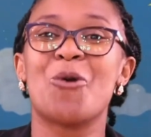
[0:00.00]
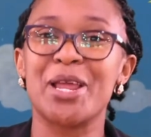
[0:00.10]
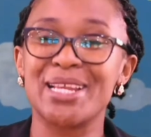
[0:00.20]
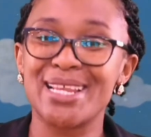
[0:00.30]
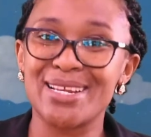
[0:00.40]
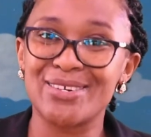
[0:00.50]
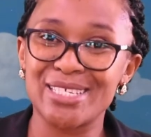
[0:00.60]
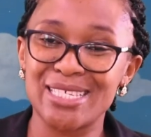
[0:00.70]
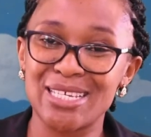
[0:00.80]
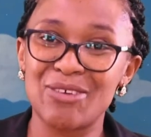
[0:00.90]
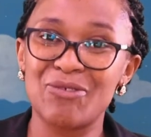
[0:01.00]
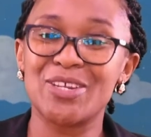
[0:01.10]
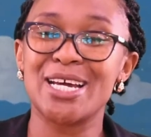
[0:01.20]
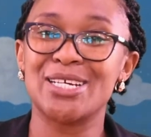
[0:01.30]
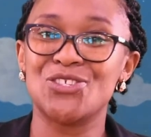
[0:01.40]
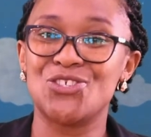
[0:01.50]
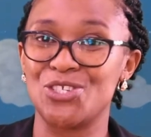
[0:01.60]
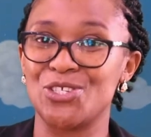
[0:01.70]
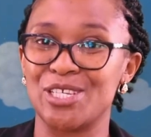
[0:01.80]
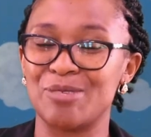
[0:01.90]
when he received
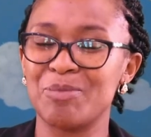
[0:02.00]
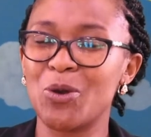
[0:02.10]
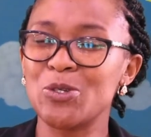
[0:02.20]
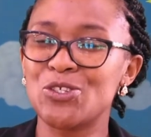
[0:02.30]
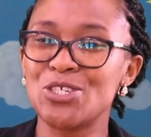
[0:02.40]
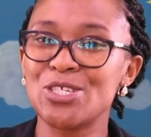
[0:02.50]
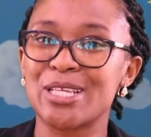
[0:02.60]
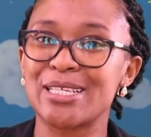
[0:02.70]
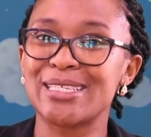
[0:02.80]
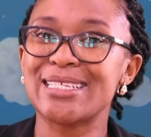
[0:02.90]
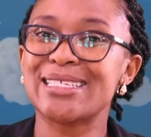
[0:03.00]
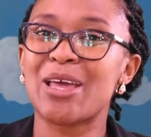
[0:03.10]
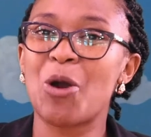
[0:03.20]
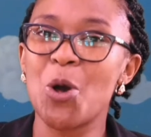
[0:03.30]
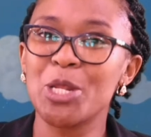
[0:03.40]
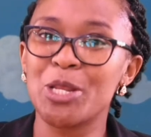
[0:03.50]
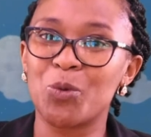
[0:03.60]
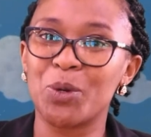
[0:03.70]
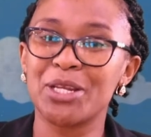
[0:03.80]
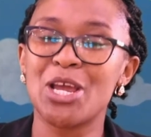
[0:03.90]
Jesus, because Jesus is the only
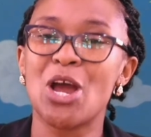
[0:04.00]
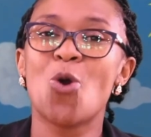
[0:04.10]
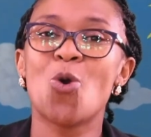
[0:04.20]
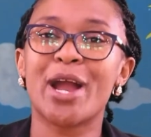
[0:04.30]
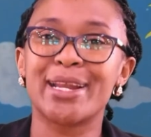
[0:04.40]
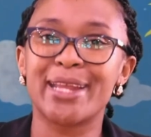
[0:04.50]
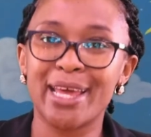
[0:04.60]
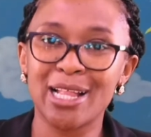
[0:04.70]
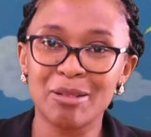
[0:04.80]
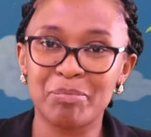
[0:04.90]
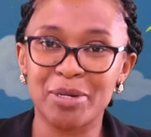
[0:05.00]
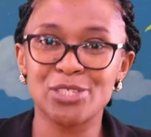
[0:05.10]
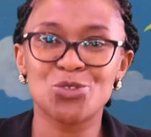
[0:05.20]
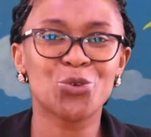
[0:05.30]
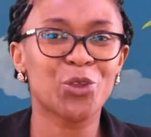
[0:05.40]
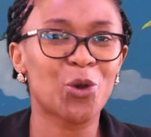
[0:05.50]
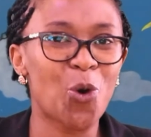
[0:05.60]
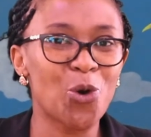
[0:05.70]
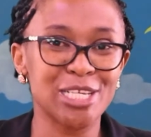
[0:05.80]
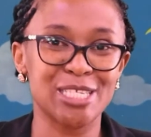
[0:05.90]
one who can help us through the
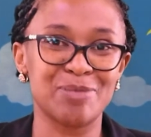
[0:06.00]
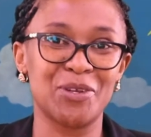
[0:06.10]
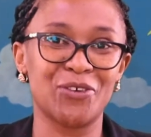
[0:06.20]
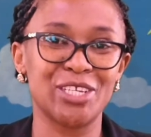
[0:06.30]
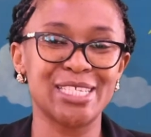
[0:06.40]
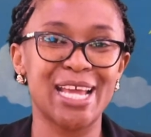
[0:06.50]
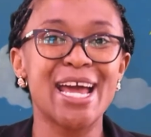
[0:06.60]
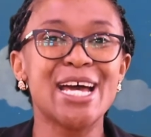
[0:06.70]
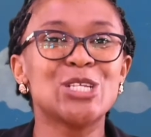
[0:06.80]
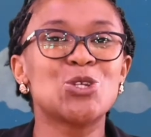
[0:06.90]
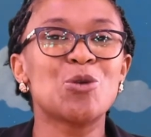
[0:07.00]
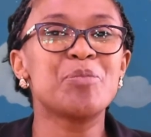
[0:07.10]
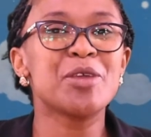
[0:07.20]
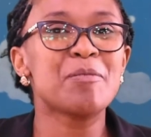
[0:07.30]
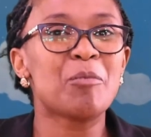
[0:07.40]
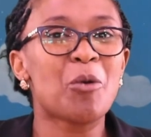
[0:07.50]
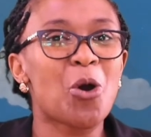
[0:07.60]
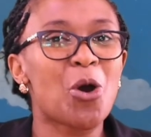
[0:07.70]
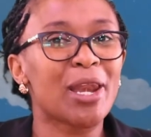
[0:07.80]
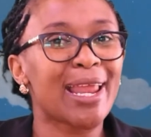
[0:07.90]
Holy Spirit to be
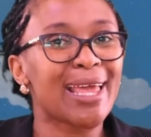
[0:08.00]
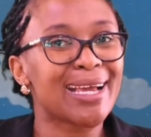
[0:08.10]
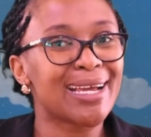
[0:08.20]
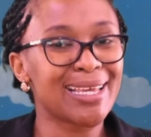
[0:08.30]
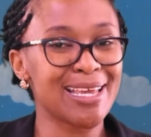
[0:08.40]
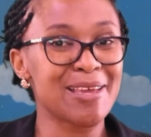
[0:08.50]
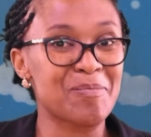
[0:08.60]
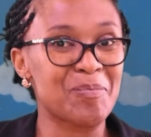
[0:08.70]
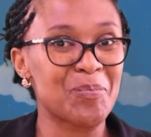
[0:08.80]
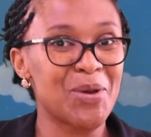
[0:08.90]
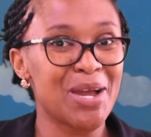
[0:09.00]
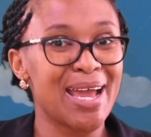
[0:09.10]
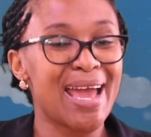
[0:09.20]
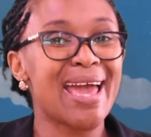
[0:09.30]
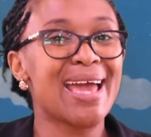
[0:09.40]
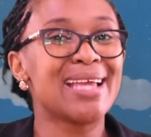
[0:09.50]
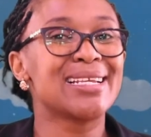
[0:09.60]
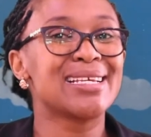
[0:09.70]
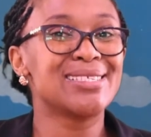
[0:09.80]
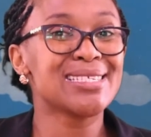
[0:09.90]
more like him.
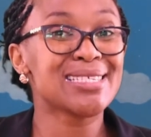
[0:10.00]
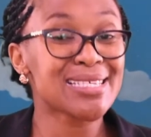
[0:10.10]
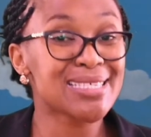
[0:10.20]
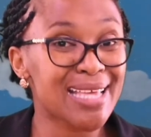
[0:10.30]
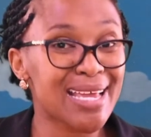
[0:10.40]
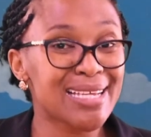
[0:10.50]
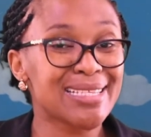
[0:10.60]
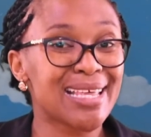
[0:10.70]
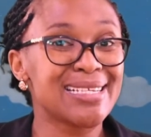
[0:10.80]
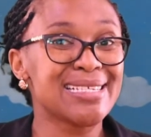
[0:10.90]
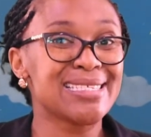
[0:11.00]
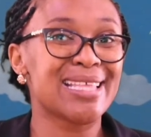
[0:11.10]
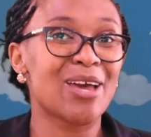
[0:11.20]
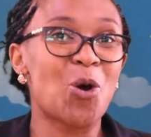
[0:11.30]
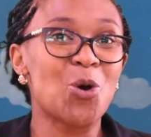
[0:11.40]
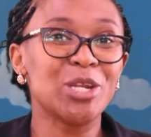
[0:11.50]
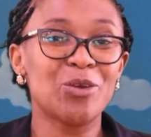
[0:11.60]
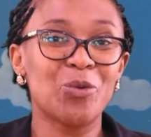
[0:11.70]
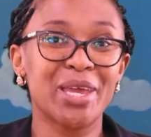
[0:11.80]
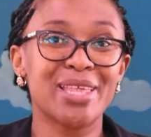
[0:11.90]
And Jesus said that he is the
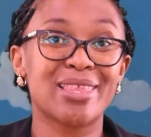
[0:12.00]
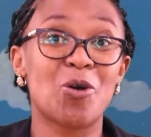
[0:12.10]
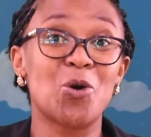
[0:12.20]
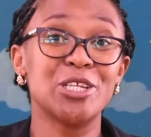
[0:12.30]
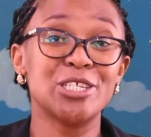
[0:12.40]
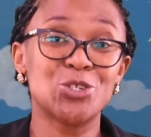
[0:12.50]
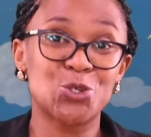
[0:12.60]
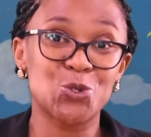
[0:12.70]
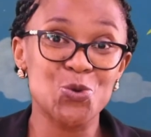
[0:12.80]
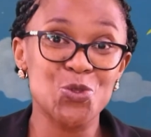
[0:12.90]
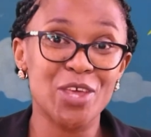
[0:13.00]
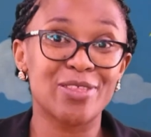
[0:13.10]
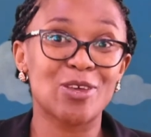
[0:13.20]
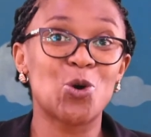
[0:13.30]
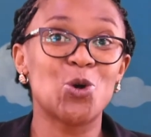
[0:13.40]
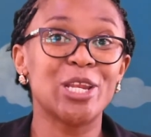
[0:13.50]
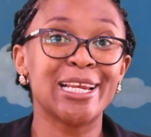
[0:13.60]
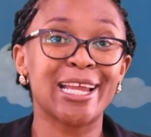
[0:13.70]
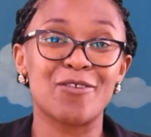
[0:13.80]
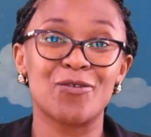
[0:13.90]
only way, the only truth, and the
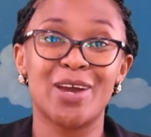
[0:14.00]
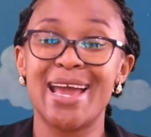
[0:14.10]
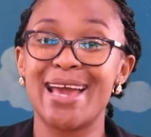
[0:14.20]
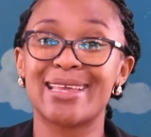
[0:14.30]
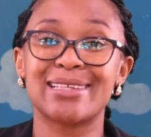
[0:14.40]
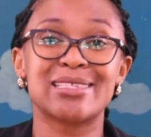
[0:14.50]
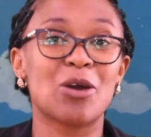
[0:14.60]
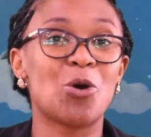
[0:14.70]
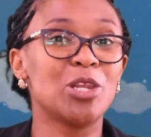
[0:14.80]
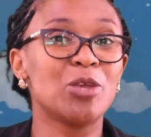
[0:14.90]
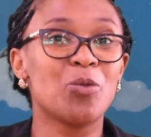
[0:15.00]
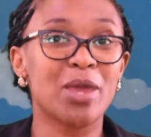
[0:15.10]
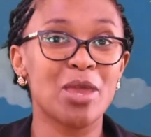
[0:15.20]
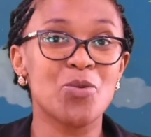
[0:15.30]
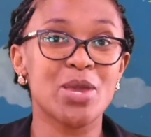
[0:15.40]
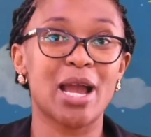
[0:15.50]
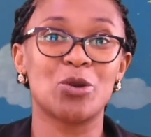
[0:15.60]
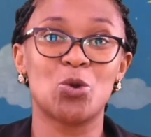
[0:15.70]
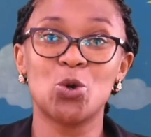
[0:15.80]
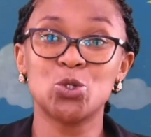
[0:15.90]
only life. And that's the only way we
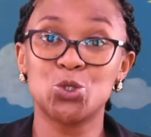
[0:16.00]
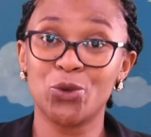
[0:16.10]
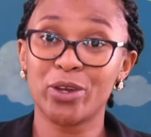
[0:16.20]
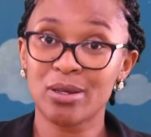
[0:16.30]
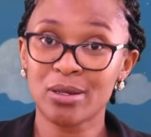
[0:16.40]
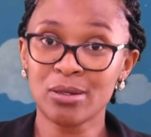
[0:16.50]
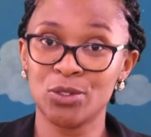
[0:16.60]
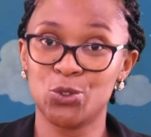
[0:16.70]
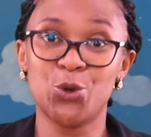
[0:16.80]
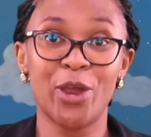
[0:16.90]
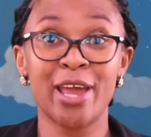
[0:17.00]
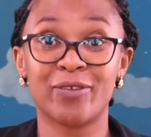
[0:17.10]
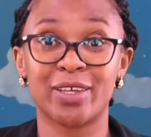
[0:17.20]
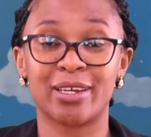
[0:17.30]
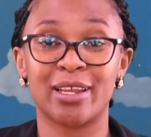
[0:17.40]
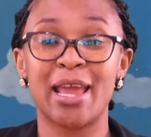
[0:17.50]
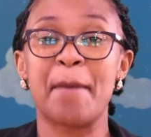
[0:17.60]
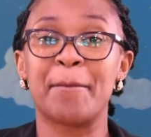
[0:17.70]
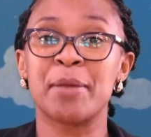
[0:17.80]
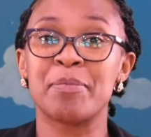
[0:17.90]
can go to heaven,
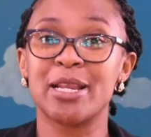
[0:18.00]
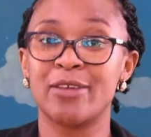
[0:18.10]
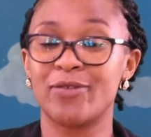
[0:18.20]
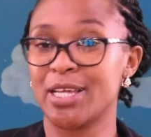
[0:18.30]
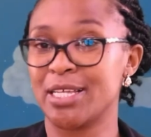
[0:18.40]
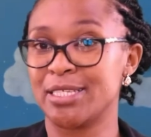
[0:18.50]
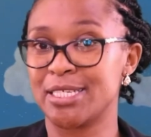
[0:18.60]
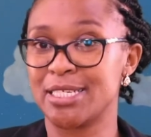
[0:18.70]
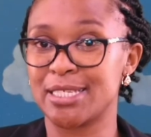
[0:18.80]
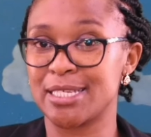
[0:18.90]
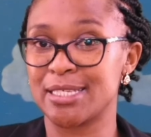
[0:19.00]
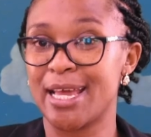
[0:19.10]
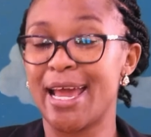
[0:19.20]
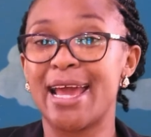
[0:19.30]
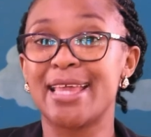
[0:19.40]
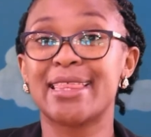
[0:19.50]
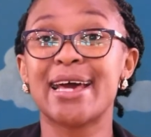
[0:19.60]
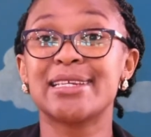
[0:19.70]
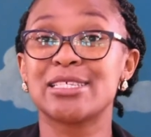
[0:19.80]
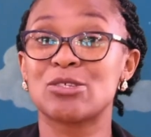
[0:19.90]
by believing in Jesus. And
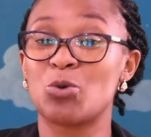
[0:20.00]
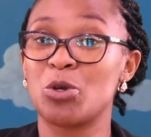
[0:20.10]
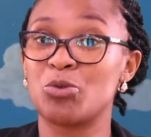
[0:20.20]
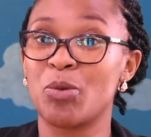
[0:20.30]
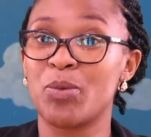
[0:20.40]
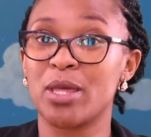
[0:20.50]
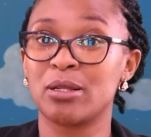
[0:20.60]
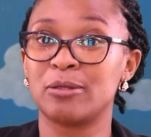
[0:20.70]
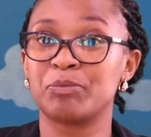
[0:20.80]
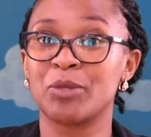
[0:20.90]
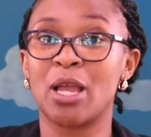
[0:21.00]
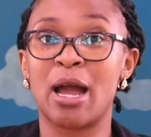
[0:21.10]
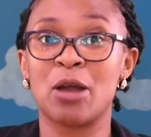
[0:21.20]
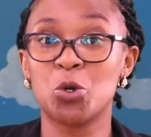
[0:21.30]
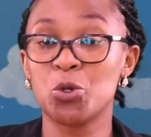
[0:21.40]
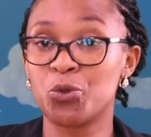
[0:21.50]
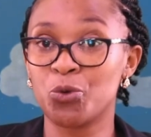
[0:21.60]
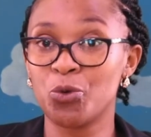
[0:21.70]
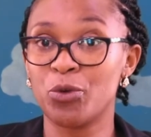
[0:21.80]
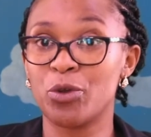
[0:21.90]
that is what we will go
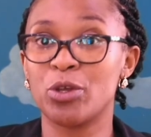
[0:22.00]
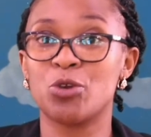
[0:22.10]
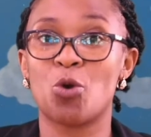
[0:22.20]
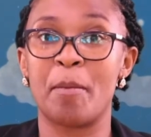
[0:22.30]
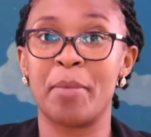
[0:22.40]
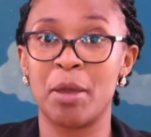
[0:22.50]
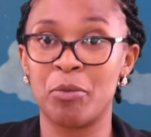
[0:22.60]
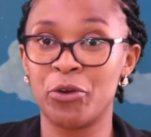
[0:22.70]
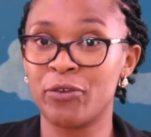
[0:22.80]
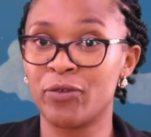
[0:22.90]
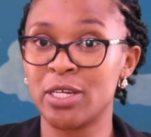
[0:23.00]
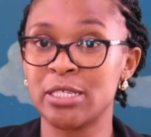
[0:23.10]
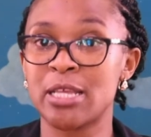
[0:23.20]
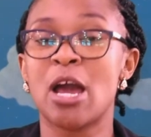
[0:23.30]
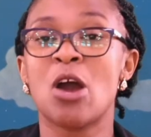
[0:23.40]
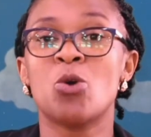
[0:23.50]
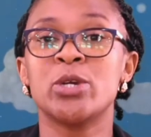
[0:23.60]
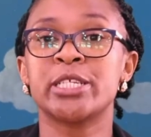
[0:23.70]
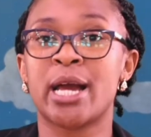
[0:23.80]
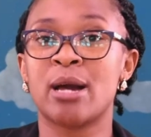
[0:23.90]
through in our memory verse,
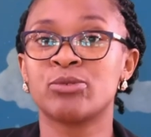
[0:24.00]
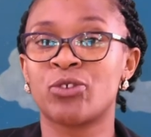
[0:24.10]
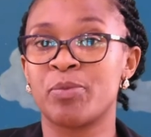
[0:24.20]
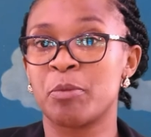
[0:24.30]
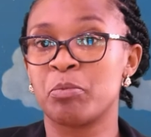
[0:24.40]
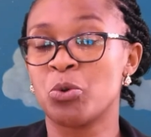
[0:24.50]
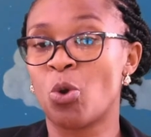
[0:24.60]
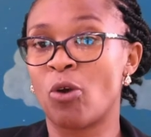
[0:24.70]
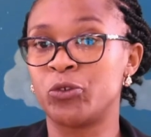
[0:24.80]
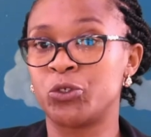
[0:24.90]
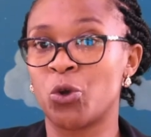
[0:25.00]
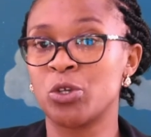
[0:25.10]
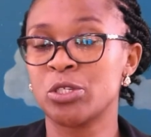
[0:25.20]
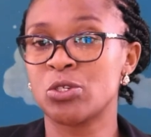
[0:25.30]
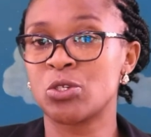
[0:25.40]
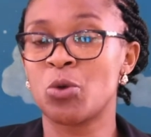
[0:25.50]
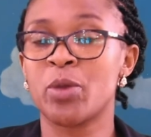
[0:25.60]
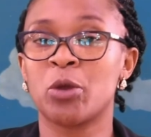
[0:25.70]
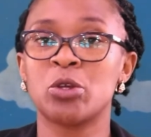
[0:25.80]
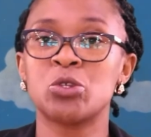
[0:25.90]
which comes from the book of John. So
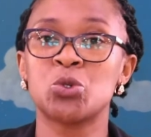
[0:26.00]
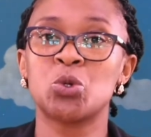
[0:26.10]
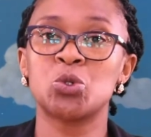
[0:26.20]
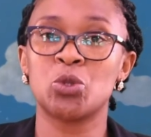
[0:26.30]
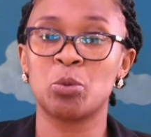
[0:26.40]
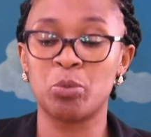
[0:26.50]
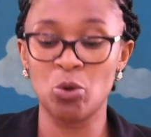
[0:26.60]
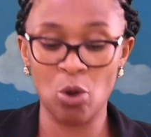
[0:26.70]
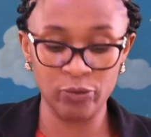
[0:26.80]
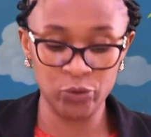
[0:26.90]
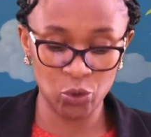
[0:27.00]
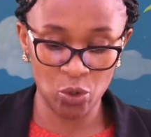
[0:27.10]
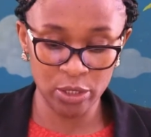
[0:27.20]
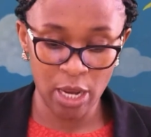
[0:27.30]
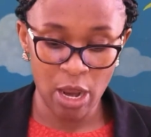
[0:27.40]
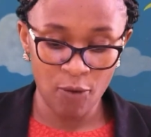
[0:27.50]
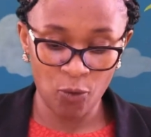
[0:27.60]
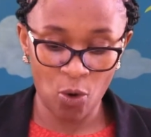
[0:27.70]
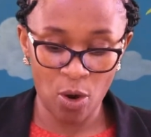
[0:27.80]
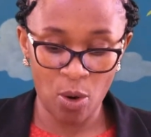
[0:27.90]
we are going to go to the book of John
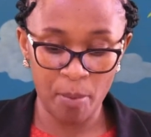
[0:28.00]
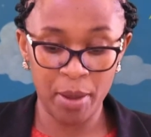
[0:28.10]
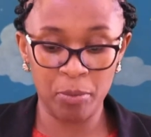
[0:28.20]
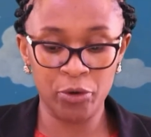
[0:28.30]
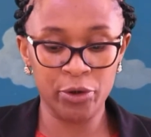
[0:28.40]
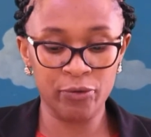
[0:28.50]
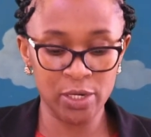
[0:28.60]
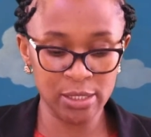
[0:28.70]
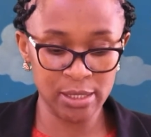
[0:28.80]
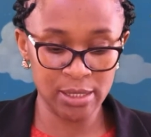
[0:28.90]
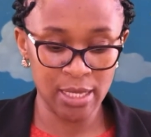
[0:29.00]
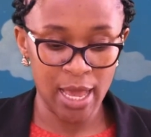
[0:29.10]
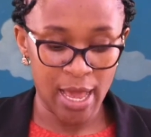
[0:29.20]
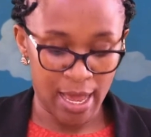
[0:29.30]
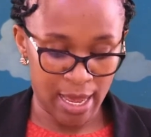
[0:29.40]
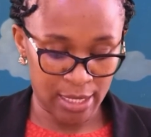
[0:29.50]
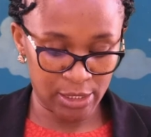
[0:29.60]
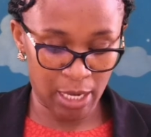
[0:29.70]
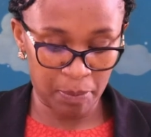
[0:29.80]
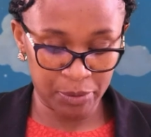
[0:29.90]
for our memory verse,
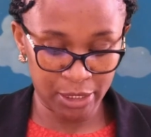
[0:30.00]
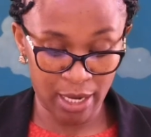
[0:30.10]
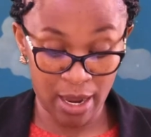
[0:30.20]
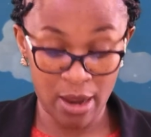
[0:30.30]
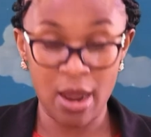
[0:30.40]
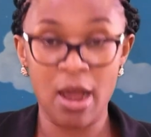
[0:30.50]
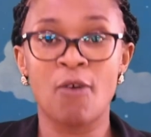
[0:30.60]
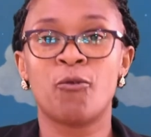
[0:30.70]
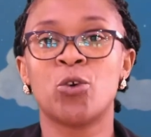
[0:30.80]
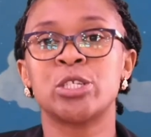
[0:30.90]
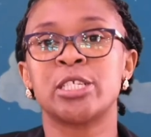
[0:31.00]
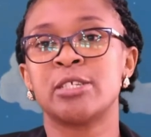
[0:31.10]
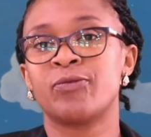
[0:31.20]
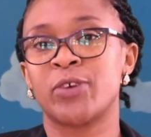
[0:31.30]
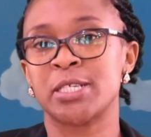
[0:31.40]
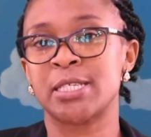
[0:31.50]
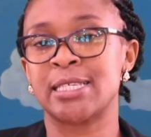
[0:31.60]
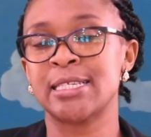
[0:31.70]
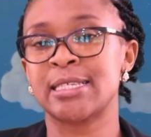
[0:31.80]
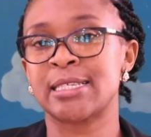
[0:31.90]
chapter 14, verse
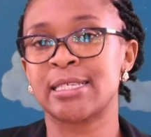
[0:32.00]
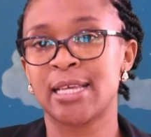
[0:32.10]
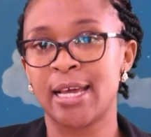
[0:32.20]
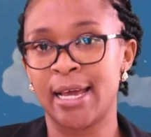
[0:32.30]
6.